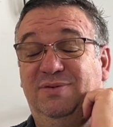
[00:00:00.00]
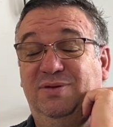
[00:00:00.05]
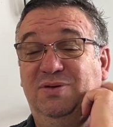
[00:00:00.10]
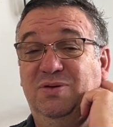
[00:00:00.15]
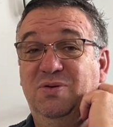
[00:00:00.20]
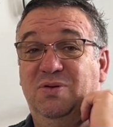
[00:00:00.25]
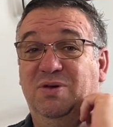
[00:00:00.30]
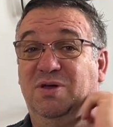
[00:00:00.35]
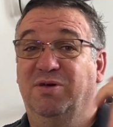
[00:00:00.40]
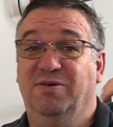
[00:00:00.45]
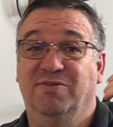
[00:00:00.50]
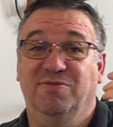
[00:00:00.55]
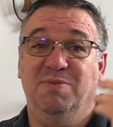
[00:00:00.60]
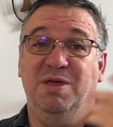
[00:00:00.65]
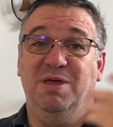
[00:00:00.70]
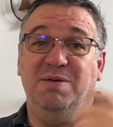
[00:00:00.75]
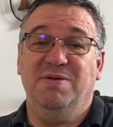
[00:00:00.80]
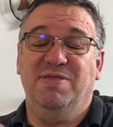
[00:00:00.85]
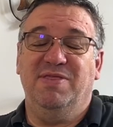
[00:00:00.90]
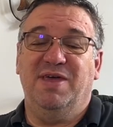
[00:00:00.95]
Who knows?
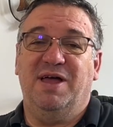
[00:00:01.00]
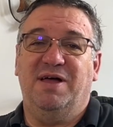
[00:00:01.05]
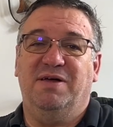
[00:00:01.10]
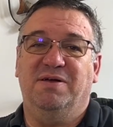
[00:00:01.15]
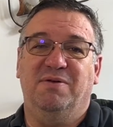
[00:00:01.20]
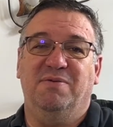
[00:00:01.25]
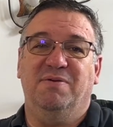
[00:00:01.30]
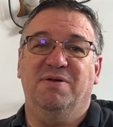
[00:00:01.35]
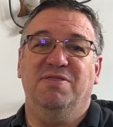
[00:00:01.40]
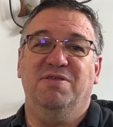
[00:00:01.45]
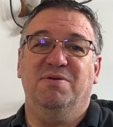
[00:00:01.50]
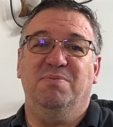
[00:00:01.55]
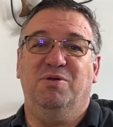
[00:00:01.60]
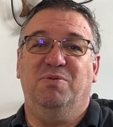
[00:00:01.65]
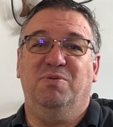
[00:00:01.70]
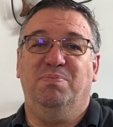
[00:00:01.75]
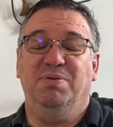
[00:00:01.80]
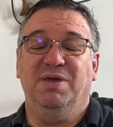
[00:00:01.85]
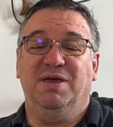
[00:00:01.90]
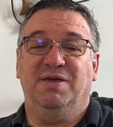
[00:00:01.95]
Maybe the algorithm
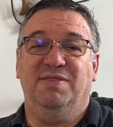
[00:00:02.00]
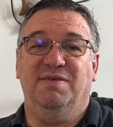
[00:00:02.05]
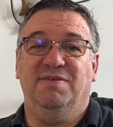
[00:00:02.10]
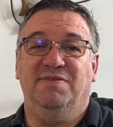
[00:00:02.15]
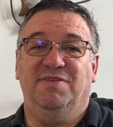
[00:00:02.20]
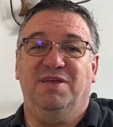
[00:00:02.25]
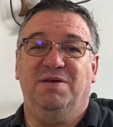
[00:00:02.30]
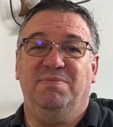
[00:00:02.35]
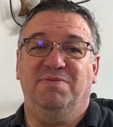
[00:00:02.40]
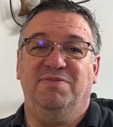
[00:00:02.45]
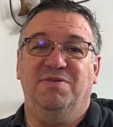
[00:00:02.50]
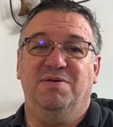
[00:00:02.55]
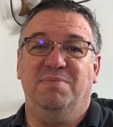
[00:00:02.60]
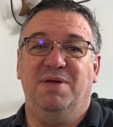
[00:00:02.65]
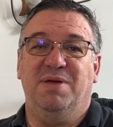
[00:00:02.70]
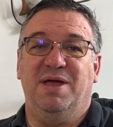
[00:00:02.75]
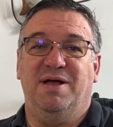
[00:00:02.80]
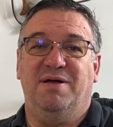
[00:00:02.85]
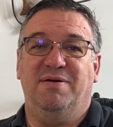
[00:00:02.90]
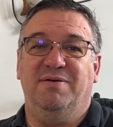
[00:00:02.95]
will pick this up
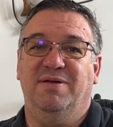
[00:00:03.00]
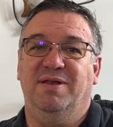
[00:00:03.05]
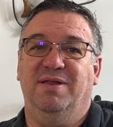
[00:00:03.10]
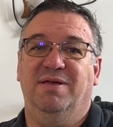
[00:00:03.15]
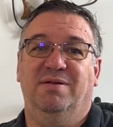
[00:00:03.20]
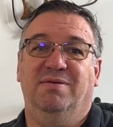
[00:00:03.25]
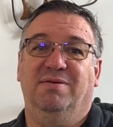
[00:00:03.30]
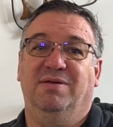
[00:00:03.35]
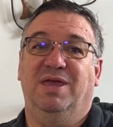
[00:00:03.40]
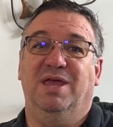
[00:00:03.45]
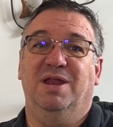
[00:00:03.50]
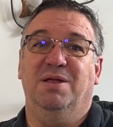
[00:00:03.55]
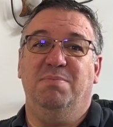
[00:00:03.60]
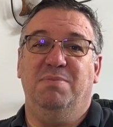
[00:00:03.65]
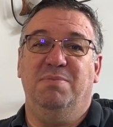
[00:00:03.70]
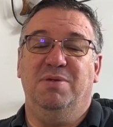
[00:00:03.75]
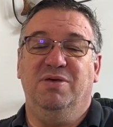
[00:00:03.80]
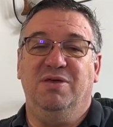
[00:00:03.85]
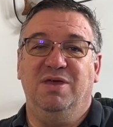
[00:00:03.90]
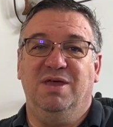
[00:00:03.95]
somehow and it'll get 1
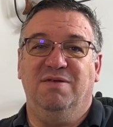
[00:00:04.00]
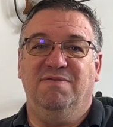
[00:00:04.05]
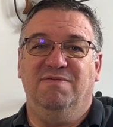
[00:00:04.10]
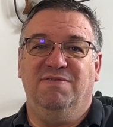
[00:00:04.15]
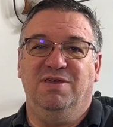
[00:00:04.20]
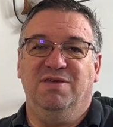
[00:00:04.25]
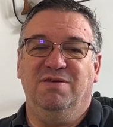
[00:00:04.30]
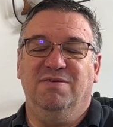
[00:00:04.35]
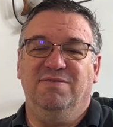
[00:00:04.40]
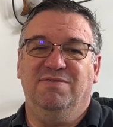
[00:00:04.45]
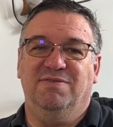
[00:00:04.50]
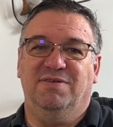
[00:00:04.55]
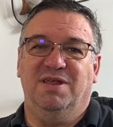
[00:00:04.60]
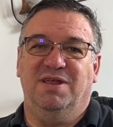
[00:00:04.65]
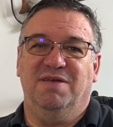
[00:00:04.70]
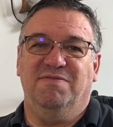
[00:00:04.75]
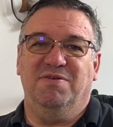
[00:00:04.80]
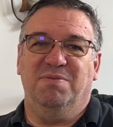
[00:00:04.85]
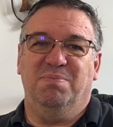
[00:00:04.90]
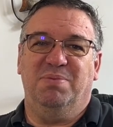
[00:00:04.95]
million views and
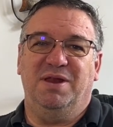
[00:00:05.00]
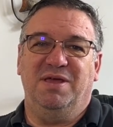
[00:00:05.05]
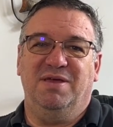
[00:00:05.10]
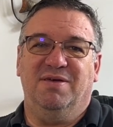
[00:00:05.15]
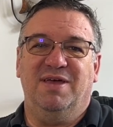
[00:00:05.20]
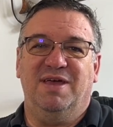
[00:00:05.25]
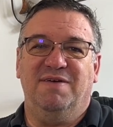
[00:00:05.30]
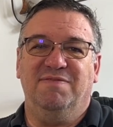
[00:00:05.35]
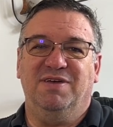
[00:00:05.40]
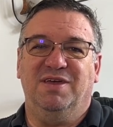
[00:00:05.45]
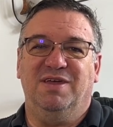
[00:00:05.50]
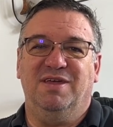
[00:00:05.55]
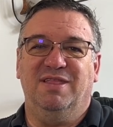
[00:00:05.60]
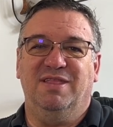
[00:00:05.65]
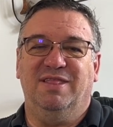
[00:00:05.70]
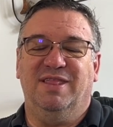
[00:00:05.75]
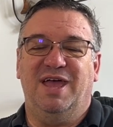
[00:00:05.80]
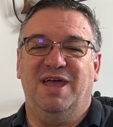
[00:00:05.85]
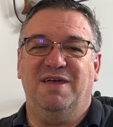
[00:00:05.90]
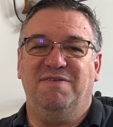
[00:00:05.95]
everybody will have a good
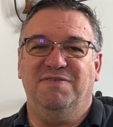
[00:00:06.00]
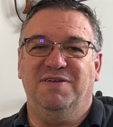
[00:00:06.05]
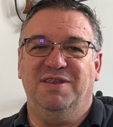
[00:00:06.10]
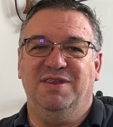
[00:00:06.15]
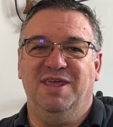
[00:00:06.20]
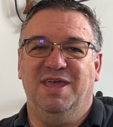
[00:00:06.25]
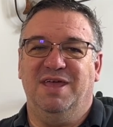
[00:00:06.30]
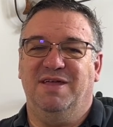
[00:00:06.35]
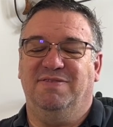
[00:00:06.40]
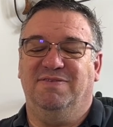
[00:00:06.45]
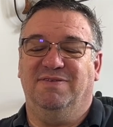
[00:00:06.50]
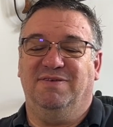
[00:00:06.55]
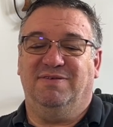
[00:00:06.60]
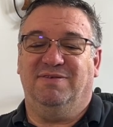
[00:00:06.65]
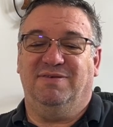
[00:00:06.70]
laugh at Dan's